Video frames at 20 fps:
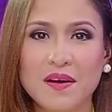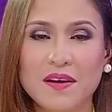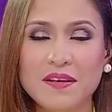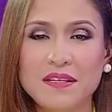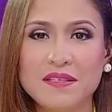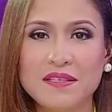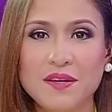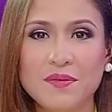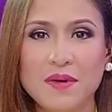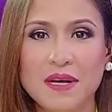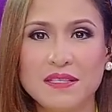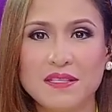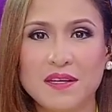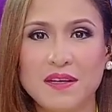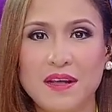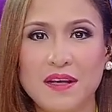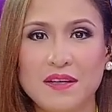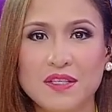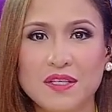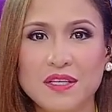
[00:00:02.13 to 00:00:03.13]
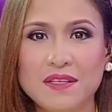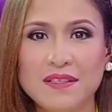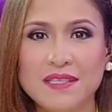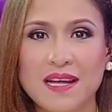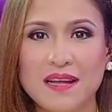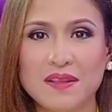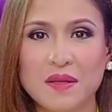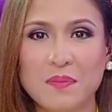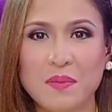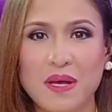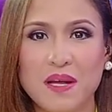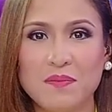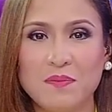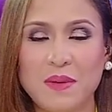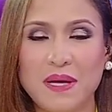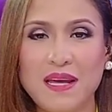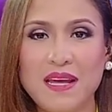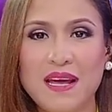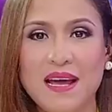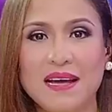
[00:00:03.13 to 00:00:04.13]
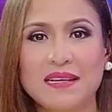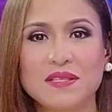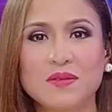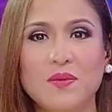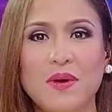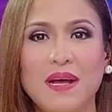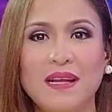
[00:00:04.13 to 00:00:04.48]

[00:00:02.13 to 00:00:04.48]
courtesy resignations at the PNP as